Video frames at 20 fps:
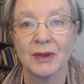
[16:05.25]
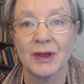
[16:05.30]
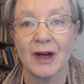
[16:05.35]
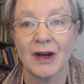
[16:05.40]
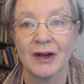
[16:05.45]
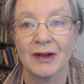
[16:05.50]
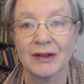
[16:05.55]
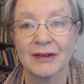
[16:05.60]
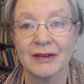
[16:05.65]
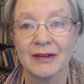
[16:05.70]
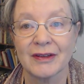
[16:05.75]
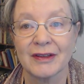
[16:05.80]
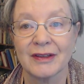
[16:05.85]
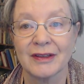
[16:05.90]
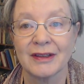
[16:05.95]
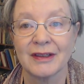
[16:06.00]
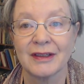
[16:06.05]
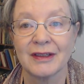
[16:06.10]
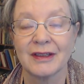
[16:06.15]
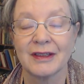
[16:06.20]
heart.
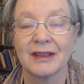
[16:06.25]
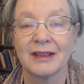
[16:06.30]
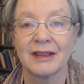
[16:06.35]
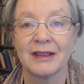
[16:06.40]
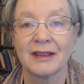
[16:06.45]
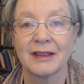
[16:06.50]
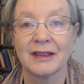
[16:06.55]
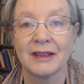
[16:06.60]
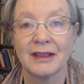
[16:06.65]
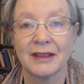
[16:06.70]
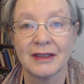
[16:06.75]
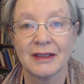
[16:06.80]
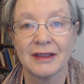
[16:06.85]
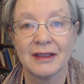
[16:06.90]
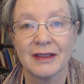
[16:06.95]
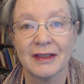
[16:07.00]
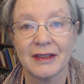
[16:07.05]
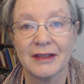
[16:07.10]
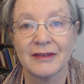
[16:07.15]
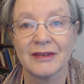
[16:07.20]

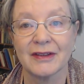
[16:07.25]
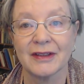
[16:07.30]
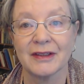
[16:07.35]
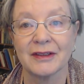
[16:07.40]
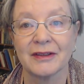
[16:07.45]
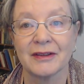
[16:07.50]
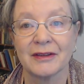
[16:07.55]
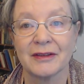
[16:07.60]
Listen.